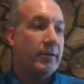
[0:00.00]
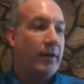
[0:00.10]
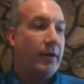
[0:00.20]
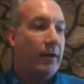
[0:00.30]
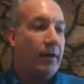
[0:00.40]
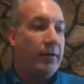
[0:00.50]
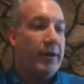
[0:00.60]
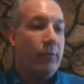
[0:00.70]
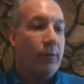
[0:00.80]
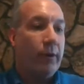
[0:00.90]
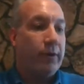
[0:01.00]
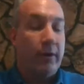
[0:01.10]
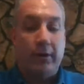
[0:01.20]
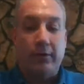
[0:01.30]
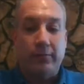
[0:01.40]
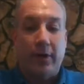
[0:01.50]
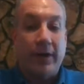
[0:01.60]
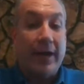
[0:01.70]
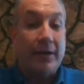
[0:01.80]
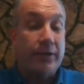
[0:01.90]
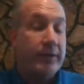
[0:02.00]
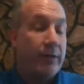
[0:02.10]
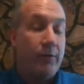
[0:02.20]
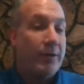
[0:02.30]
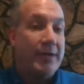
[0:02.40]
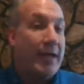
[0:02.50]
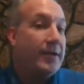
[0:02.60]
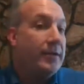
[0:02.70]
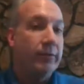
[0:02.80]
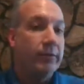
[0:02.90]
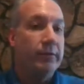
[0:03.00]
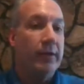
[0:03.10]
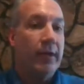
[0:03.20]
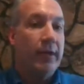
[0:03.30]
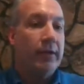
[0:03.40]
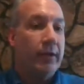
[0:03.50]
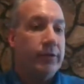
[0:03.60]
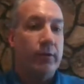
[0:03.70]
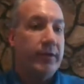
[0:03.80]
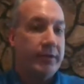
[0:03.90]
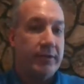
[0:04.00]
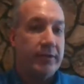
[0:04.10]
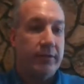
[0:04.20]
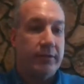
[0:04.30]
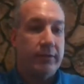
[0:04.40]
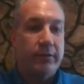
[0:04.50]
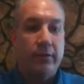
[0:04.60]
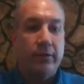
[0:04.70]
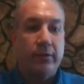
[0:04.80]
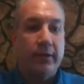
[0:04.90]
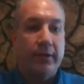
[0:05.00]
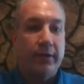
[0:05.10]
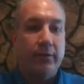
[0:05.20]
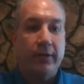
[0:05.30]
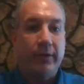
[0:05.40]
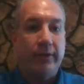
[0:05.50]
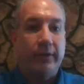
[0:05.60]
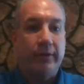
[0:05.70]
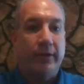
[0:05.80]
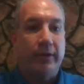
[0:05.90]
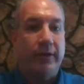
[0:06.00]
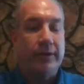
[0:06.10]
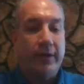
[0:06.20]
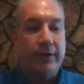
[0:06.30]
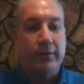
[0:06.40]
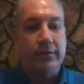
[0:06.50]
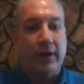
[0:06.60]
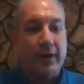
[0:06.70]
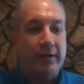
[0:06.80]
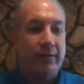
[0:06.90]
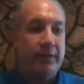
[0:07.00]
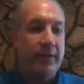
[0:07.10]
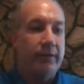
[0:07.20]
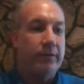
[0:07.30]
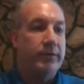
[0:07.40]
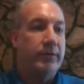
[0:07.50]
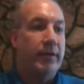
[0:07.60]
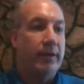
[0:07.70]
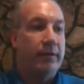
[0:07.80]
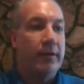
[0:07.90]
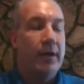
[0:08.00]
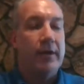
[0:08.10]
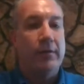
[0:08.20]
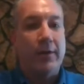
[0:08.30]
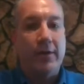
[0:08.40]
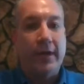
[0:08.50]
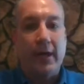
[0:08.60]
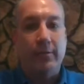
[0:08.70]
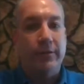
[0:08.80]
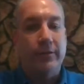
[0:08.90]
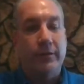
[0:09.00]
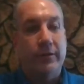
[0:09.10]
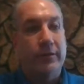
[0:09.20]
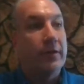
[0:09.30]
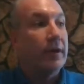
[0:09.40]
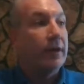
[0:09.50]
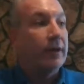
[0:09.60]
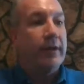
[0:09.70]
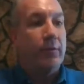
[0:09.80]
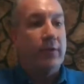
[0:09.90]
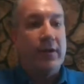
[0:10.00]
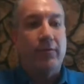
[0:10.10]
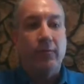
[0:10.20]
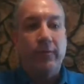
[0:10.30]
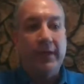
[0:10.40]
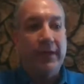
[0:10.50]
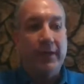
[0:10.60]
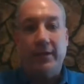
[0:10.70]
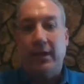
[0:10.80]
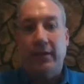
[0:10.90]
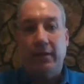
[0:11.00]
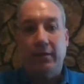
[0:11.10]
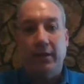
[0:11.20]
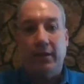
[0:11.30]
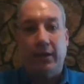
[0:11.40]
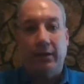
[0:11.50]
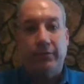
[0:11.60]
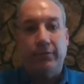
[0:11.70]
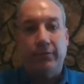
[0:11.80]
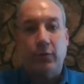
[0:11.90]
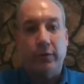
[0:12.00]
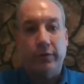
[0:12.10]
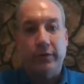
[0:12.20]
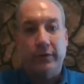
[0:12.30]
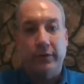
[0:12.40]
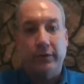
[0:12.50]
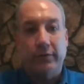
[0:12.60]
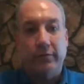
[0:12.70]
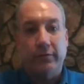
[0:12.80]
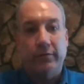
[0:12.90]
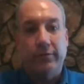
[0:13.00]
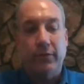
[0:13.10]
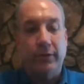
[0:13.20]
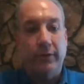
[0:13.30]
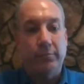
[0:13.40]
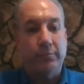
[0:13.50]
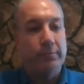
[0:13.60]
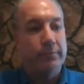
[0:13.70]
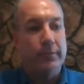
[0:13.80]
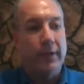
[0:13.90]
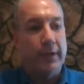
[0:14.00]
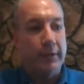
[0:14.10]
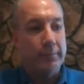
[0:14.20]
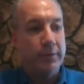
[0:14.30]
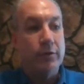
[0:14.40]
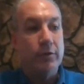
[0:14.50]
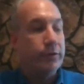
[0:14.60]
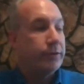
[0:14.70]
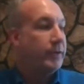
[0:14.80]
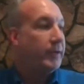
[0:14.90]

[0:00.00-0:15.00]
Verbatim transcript: connections that were intended to be over uh, short distances. So you're dealing with uh, extenders or active extenders, and your routing cables uh, that were never really intended uh, for the for the um, use.